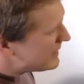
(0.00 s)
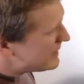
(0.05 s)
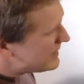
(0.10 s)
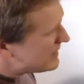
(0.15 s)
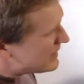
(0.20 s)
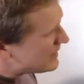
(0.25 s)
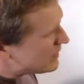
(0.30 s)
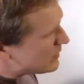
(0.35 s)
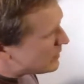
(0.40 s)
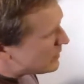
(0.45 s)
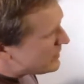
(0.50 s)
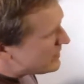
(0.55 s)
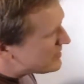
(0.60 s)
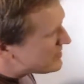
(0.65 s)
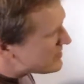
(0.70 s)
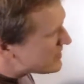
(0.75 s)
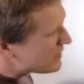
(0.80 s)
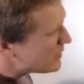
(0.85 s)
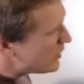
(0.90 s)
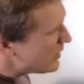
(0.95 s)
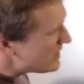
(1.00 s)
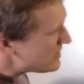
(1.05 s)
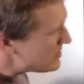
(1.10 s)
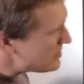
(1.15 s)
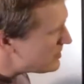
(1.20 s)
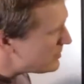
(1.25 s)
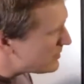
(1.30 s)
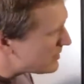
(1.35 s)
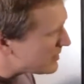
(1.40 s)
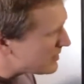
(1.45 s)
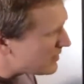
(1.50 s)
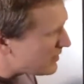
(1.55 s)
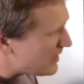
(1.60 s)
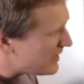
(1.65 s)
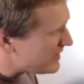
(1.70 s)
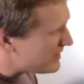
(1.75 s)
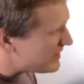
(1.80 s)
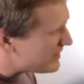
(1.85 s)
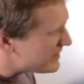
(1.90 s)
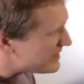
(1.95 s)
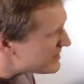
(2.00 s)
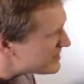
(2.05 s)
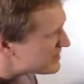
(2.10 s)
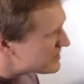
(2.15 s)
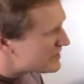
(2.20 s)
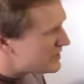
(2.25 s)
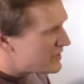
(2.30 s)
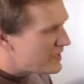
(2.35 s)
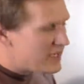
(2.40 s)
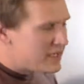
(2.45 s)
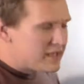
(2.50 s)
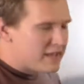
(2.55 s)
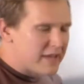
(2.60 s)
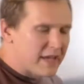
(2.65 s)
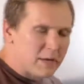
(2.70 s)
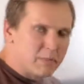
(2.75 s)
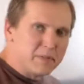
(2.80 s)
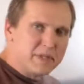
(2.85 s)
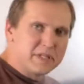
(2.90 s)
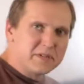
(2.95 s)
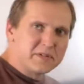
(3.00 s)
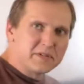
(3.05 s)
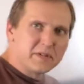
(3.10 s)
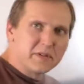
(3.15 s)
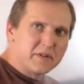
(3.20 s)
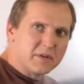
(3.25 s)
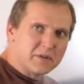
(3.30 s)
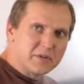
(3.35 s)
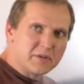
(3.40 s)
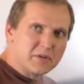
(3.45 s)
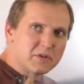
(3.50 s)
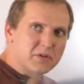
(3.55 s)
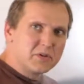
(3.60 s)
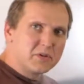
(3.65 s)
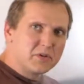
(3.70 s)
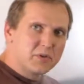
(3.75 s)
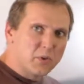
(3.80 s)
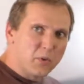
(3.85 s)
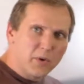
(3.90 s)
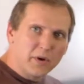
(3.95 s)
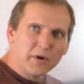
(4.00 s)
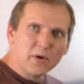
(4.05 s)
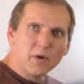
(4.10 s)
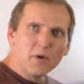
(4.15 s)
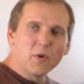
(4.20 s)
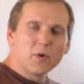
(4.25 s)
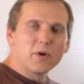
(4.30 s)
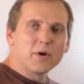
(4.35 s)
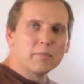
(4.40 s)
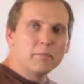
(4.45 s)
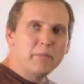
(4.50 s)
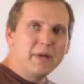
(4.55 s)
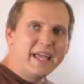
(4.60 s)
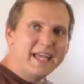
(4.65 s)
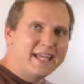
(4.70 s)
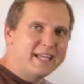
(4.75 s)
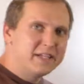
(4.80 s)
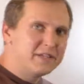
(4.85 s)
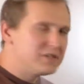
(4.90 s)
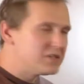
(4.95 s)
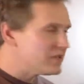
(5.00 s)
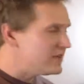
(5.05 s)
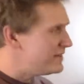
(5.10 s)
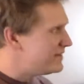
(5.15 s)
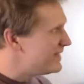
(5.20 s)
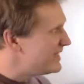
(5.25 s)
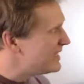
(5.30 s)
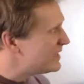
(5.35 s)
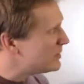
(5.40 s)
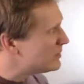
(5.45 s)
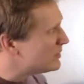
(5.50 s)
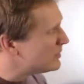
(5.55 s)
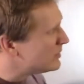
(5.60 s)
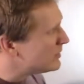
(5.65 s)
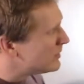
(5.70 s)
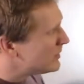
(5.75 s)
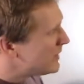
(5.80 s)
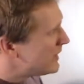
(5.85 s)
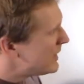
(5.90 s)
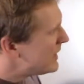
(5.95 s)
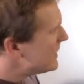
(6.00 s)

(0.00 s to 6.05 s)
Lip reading: Now, when there's a question mark like this, that means that there's a tutorial or a page available.